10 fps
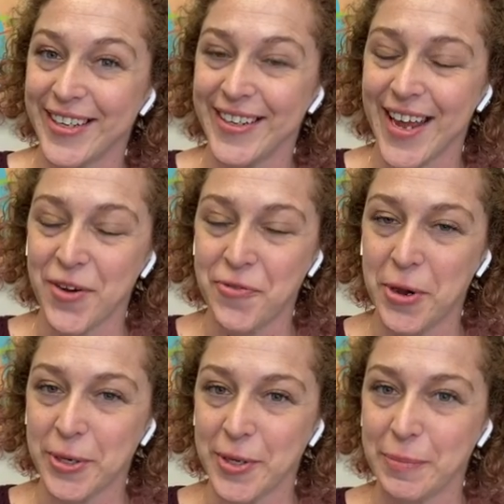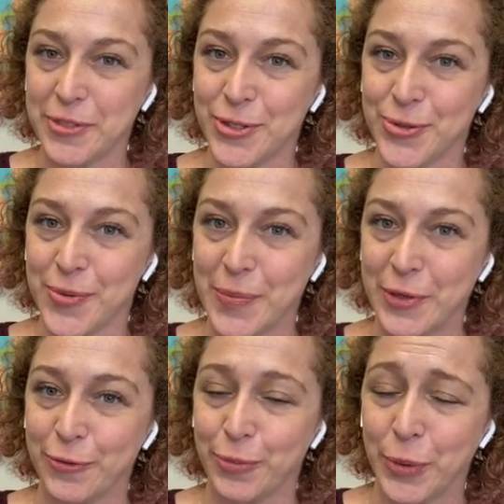and welcome to Women
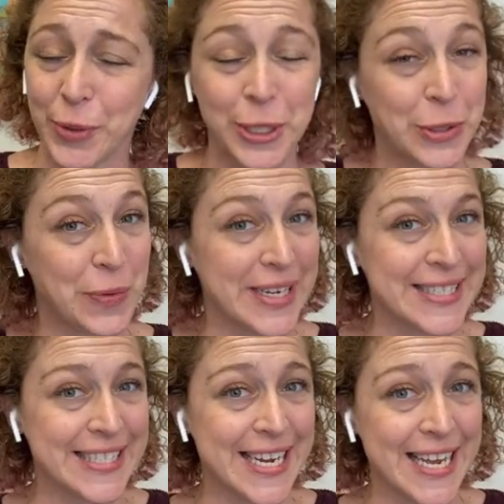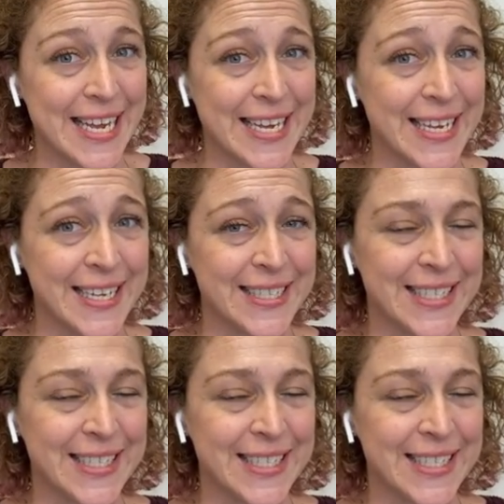of Woodworking Wednesdays.